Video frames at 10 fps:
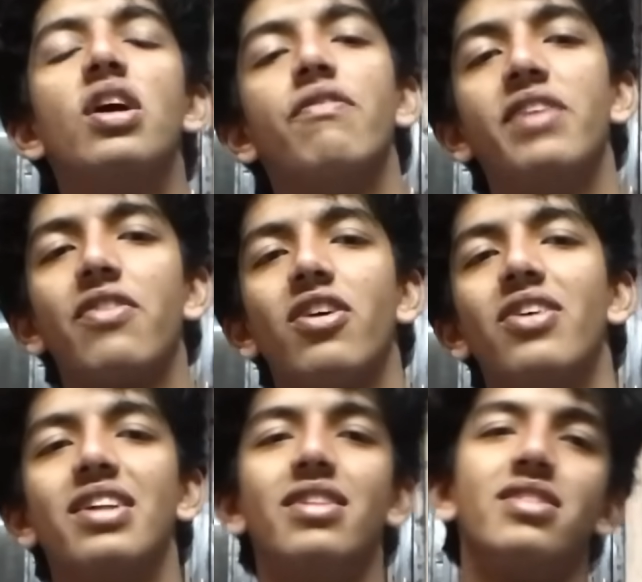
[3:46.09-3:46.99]
We have
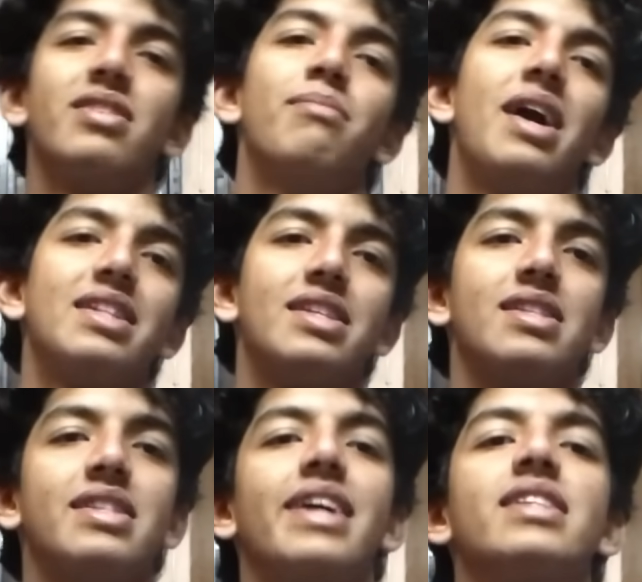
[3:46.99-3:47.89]
covered this in maths and
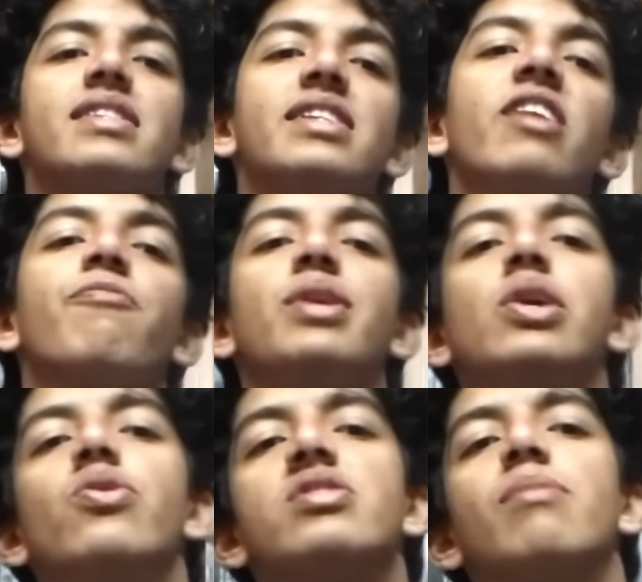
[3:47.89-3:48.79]
science.
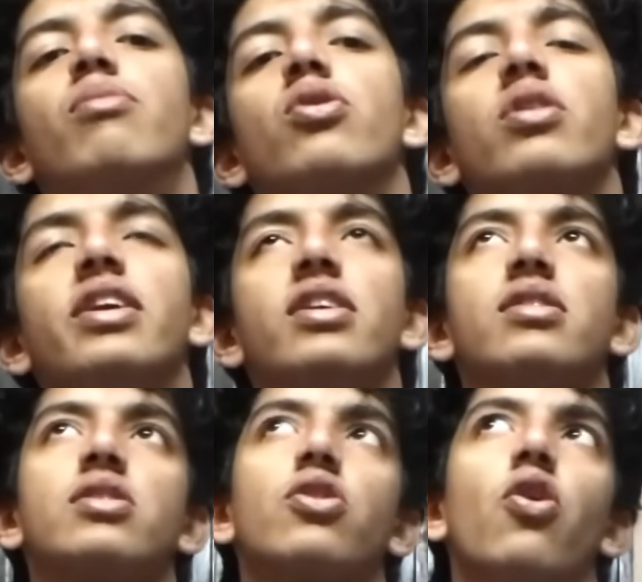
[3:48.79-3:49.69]
CFPQ is a book. It
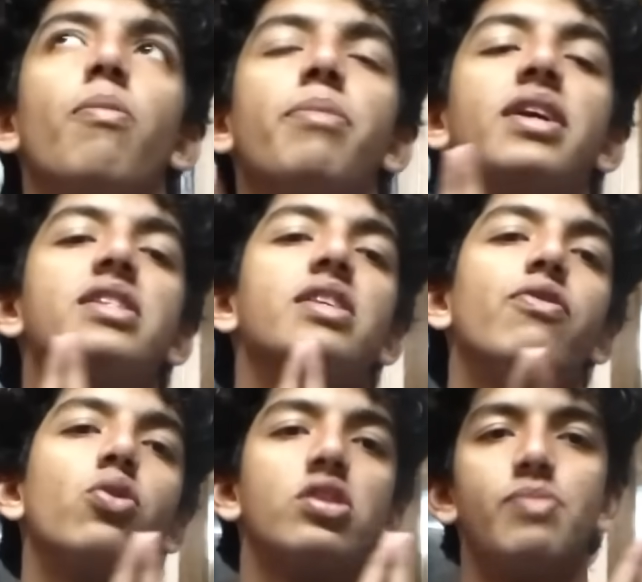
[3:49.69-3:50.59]
is competency
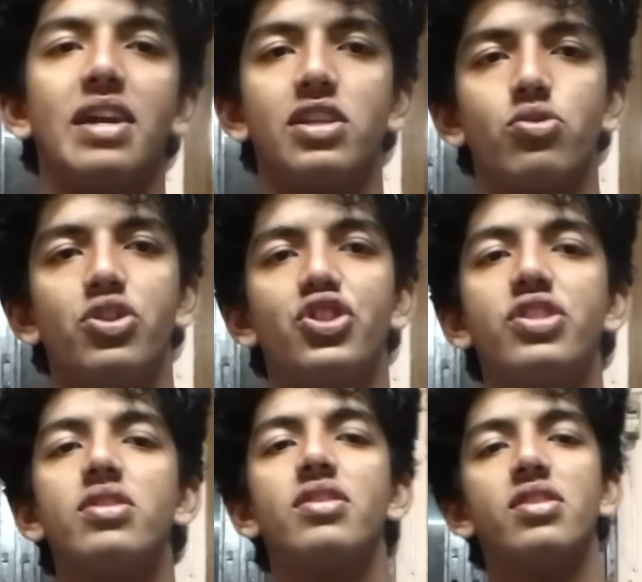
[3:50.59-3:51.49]
focused practice
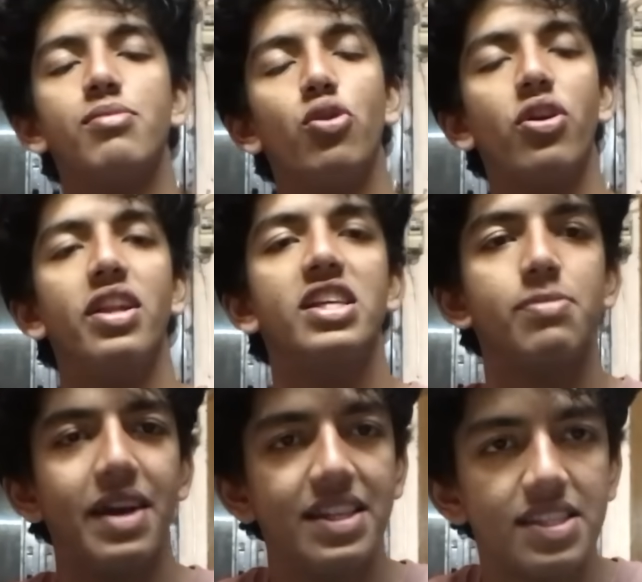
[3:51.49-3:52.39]
questions. This is a book released
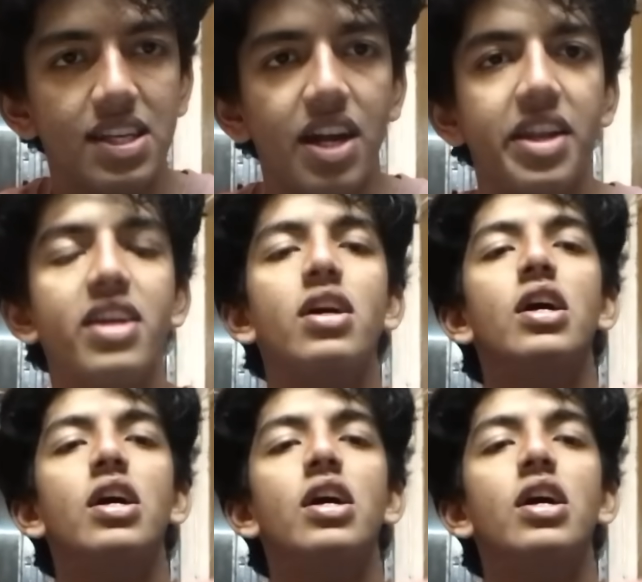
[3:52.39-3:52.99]
by NCERT